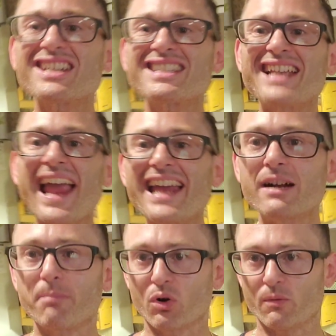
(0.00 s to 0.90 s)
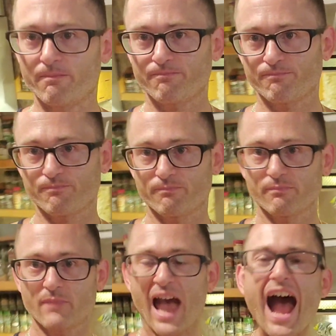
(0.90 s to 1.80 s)
sustainable?
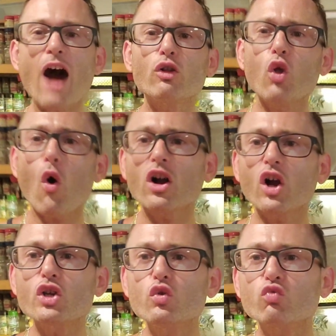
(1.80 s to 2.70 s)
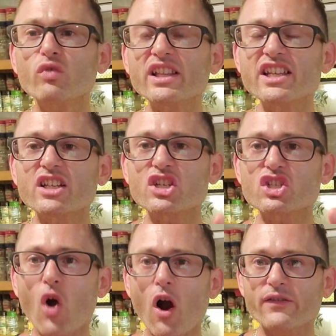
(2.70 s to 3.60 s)
How long are you really going to
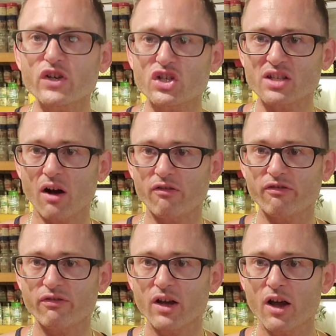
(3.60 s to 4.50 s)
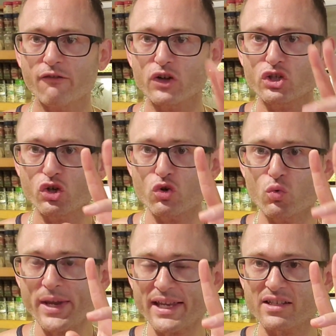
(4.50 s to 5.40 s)
starve yourself for two
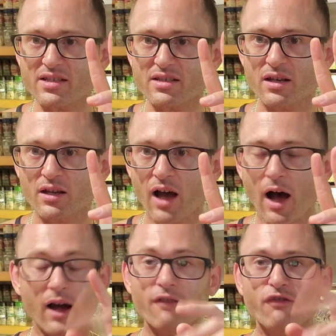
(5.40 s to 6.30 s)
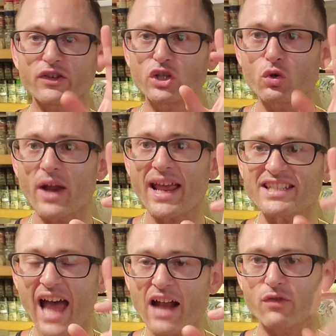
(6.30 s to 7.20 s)
weeks, uh, for two
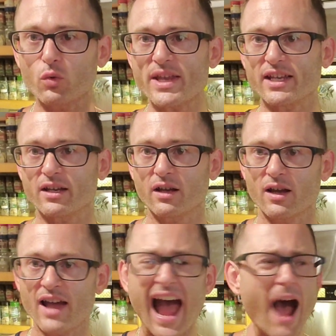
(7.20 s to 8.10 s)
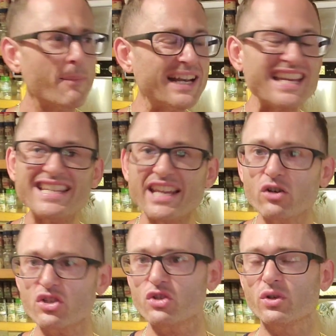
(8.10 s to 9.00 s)
days out of the week? How many
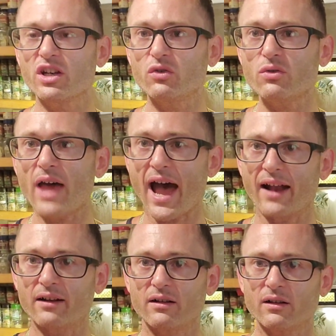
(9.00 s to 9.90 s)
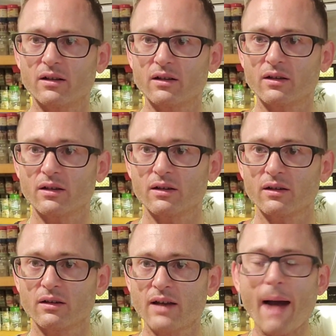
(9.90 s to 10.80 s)
years are you going to do that?
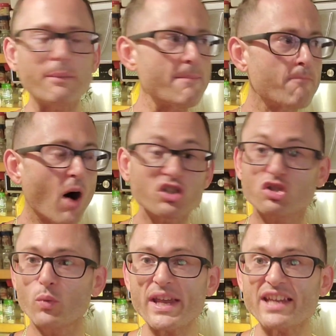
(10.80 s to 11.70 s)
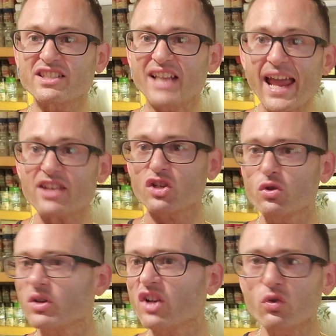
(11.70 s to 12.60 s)
How many months, weeks, days are
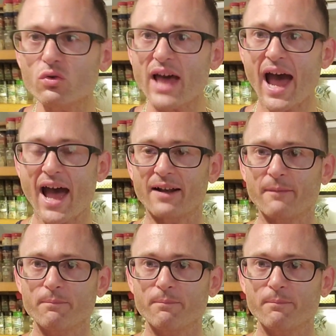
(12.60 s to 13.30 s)
you going to do that?